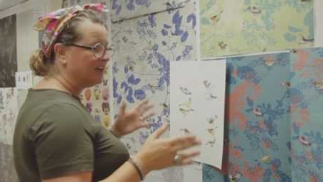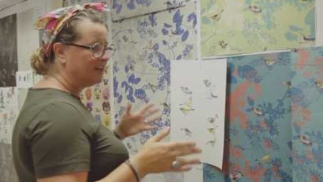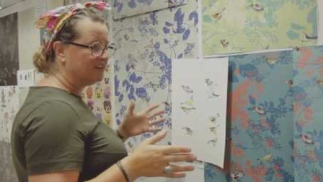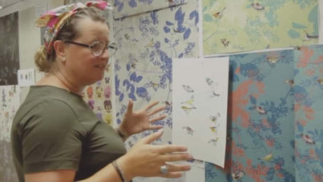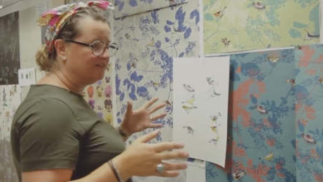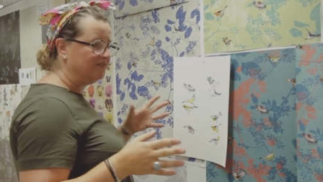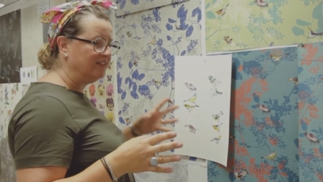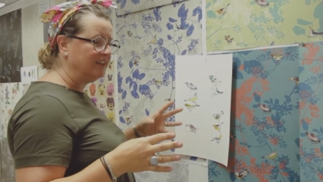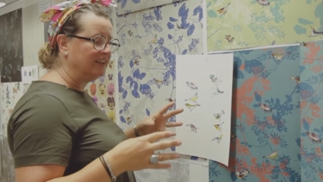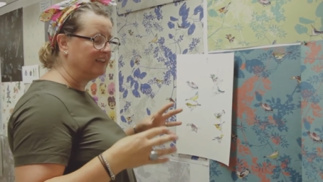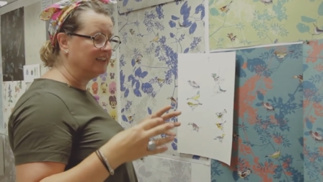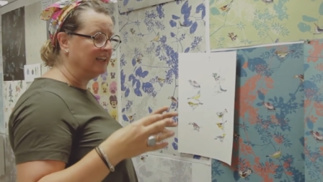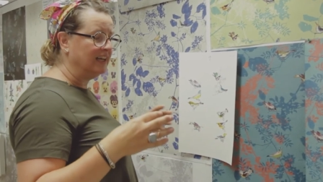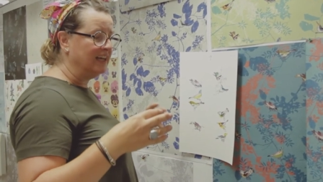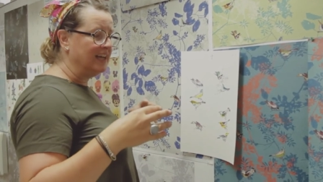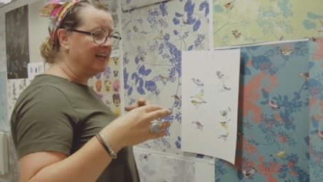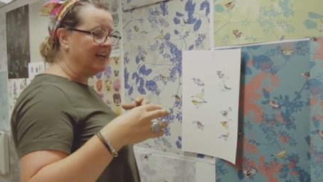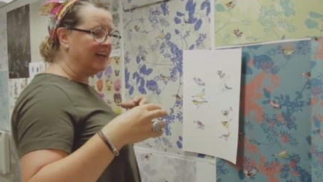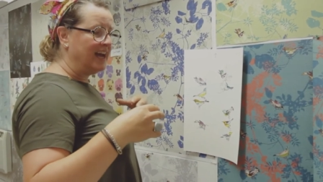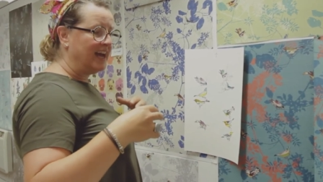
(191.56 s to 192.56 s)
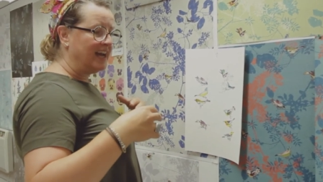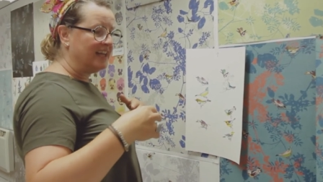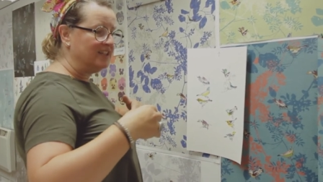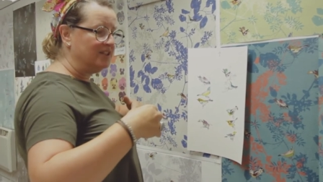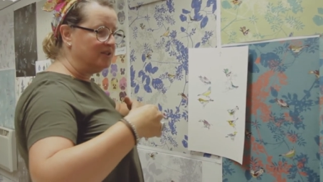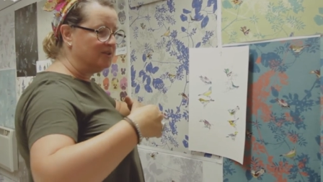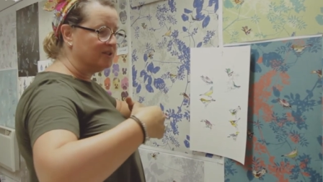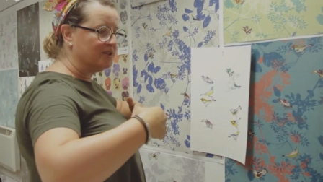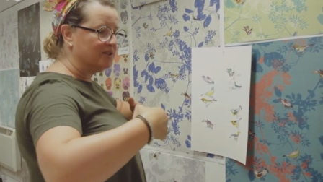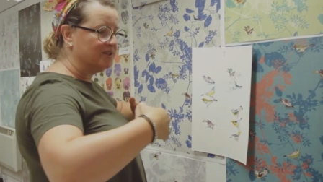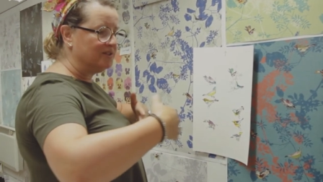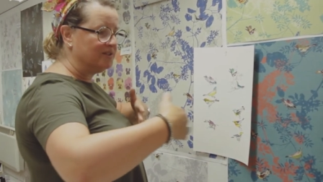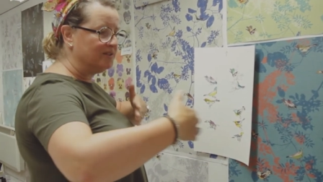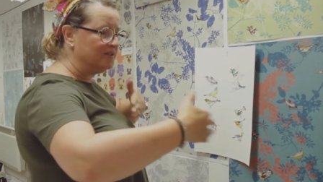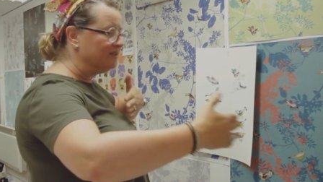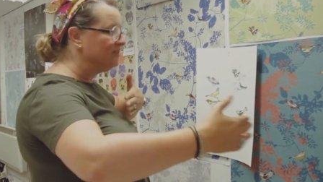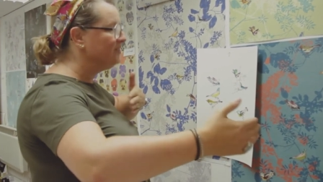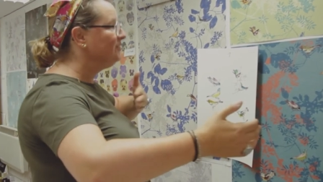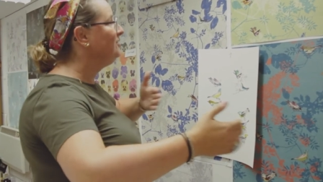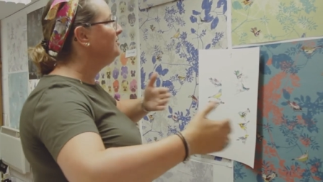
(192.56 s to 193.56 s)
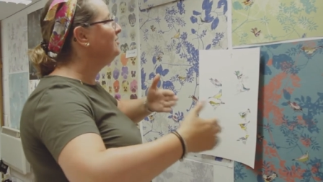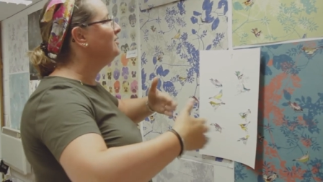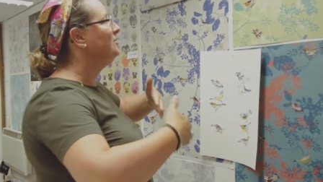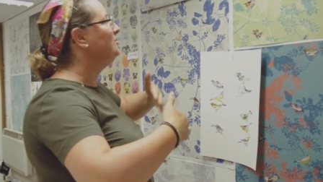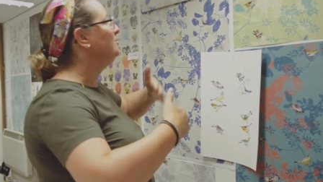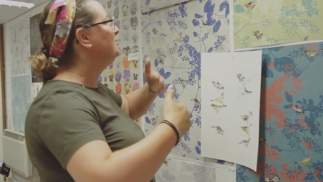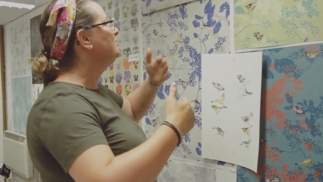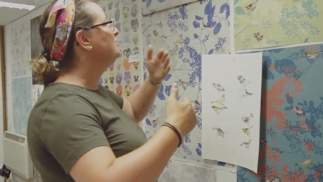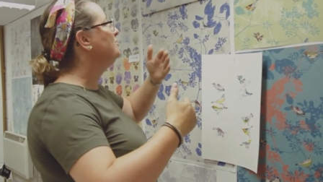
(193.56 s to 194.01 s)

colour feel and you can you know you